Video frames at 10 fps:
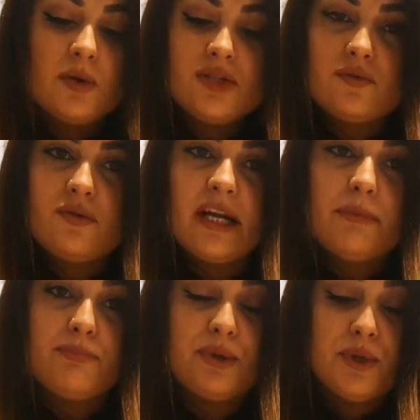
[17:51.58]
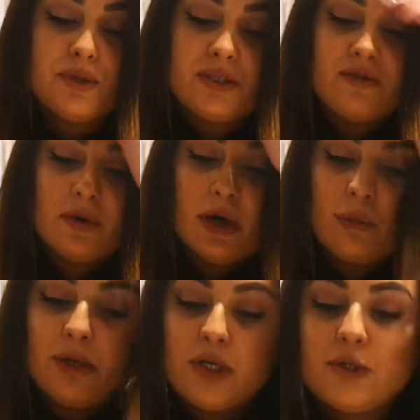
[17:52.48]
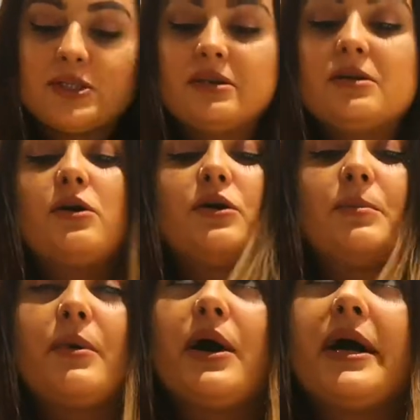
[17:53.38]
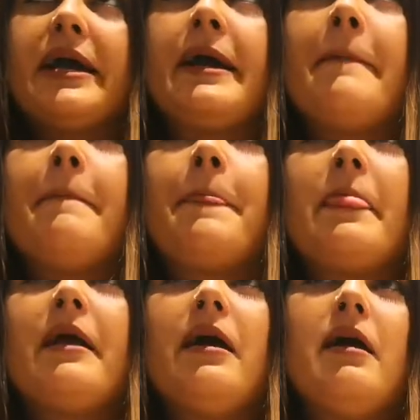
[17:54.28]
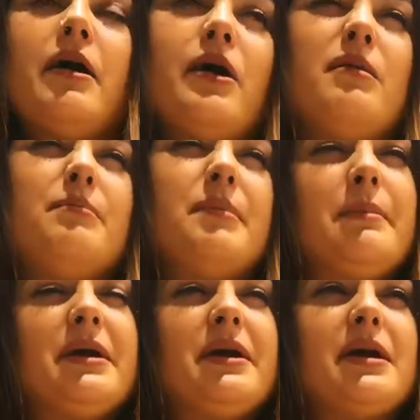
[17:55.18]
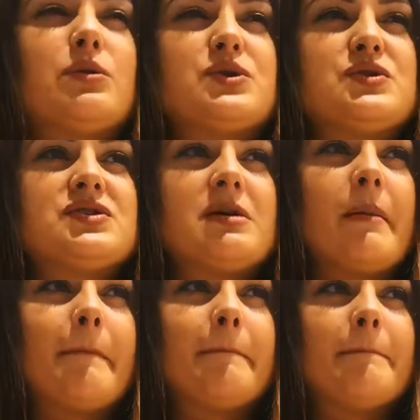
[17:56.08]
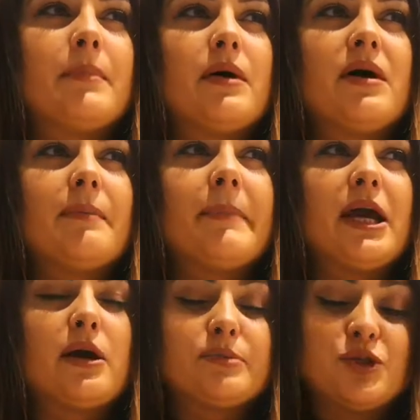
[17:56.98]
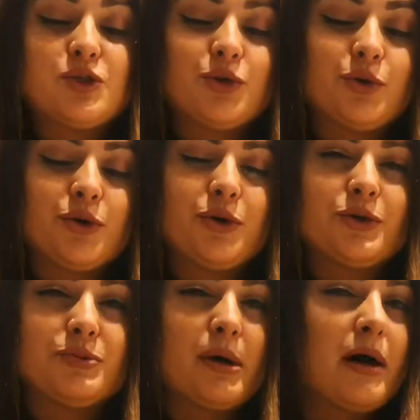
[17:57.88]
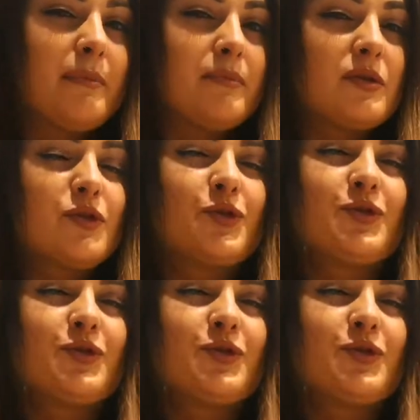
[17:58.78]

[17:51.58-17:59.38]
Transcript: Also really beautiful. I'll be using on my, maybe I will do some makeup tutorials, but I'm,